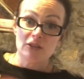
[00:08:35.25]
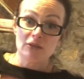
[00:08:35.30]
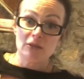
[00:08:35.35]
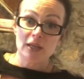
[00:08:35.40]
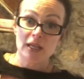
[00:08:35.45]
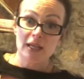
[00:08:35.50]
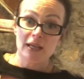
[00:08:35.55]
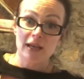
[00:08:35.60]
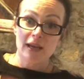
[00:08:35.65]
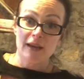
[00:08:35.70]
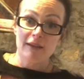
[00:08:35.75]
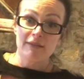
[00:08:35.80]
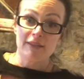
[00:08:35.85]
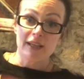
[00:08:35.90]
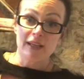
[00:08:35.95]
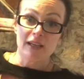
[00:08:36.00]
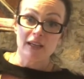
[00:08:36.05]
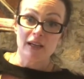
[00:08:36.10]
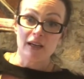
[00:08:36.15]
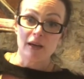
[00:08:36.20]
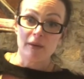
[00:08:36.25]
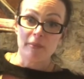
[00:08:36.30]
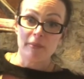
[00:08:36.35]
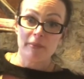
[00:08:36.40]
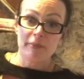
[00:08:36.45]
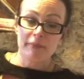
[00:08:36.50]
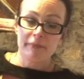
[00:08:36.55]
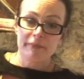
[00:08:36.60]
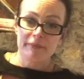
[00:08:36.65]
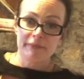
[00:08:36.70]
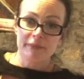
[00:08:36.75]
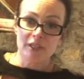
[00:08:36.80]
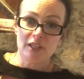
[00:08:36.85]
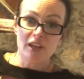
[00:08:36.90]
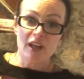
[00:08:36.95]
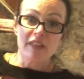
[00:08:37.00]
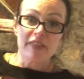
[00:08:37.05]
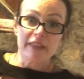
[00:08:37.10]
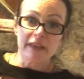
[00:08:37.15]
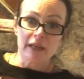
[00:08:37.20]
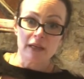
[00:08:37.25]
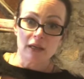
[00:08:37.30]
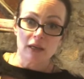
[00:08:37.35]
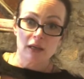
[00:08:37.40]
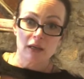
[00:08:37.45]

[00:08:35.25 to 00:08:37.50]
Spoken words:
you can't have like nothing.